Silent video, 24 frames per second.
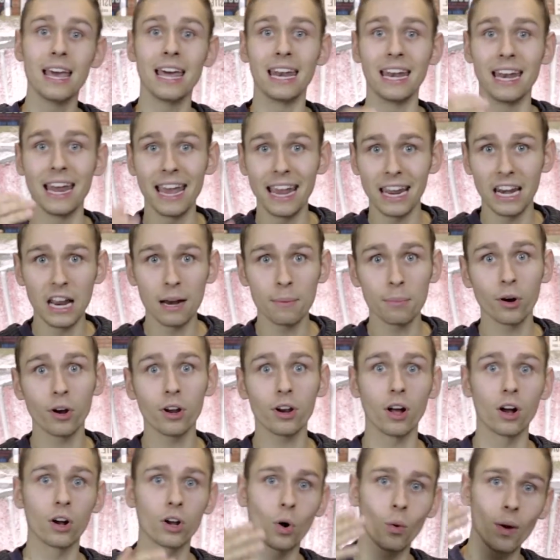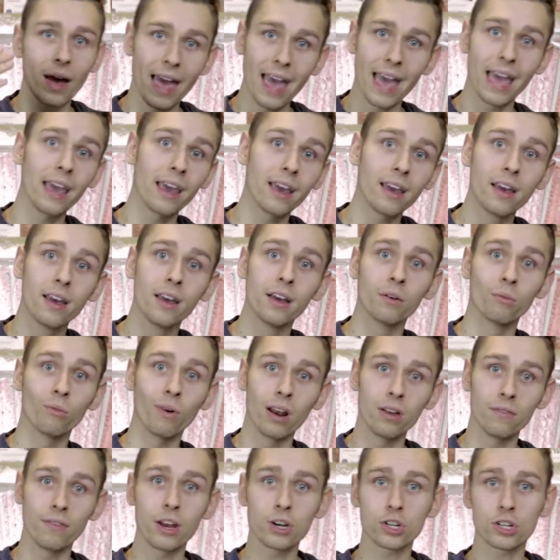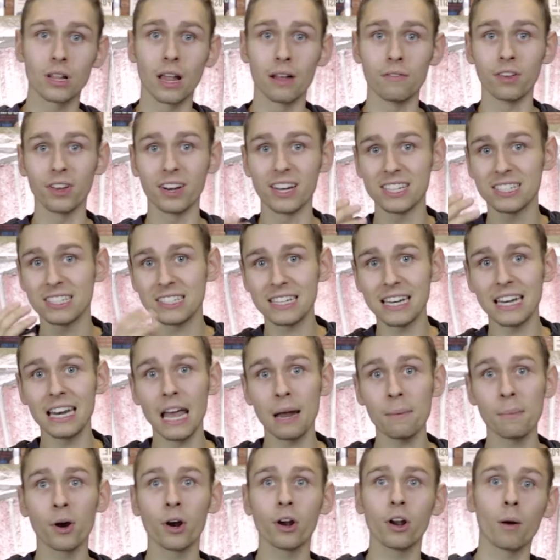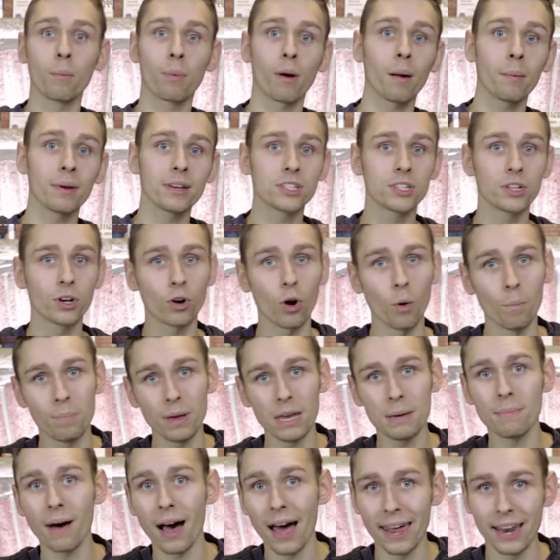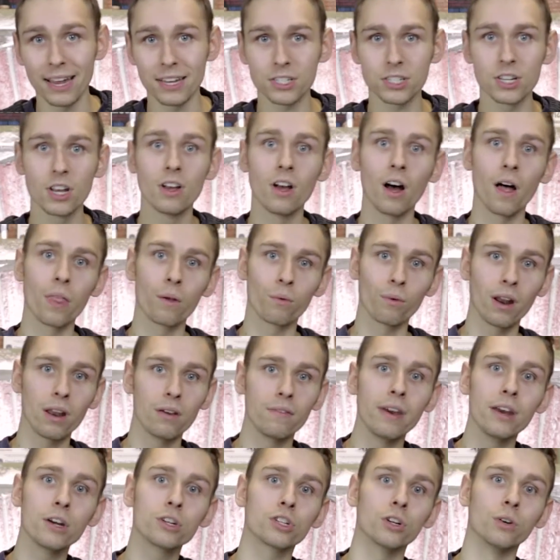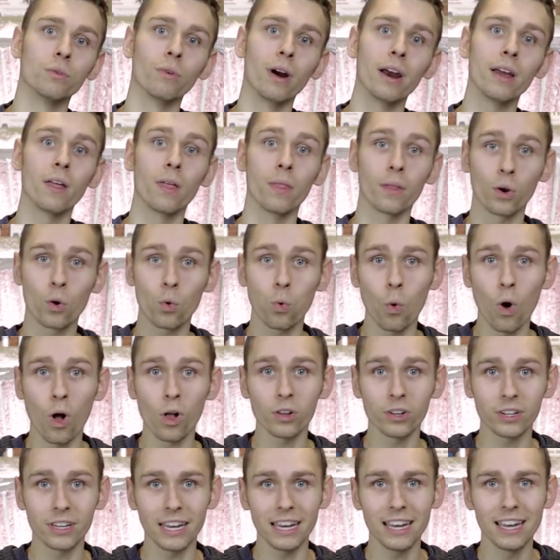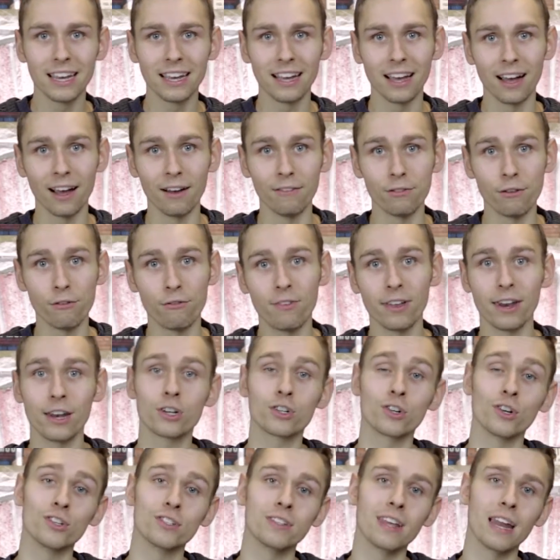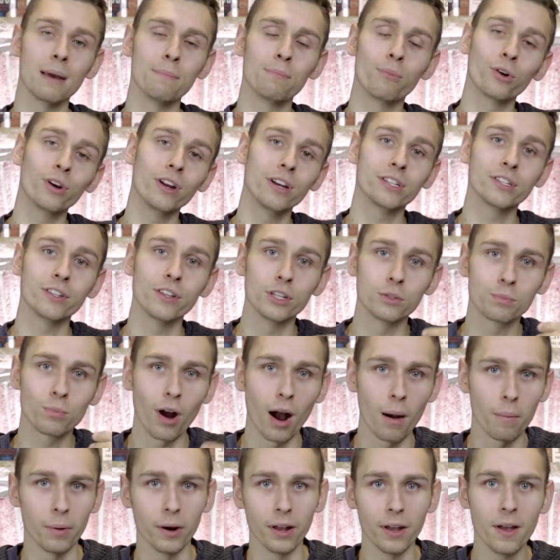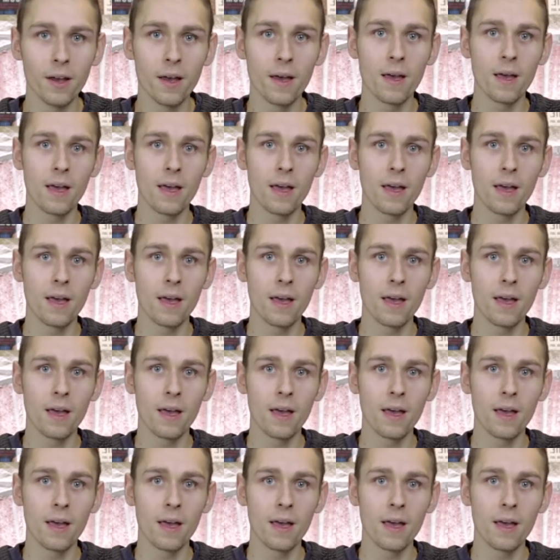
In an A neighborhood, I'll go A renovation level. In a C neighborhood, I'll probably still go B minus on the renovation, right? On the quality of the finishes that I put into this property.